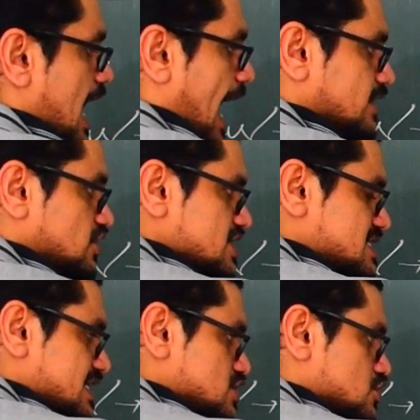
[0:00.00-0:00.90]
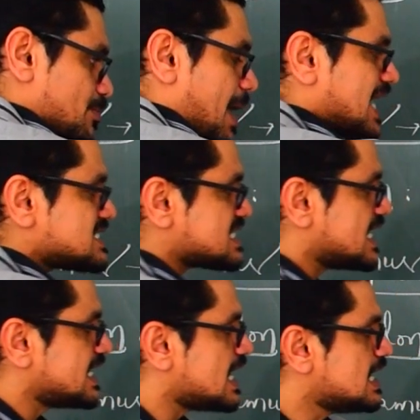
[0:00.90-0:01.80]
and this is the pons
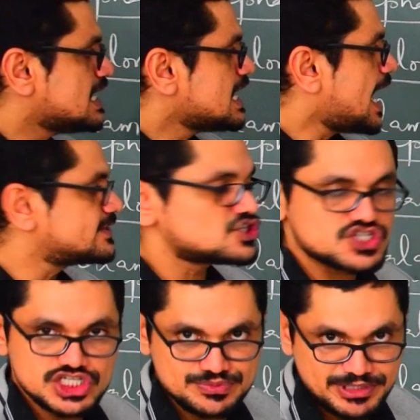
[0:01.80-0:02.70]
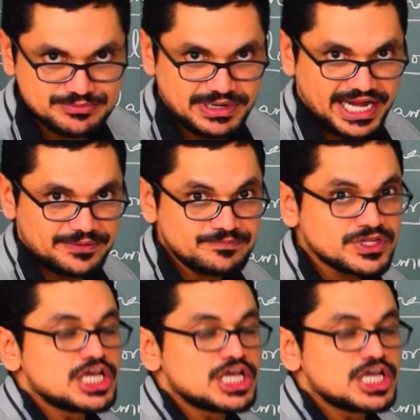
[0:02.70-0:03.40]
area, and this is midbrain.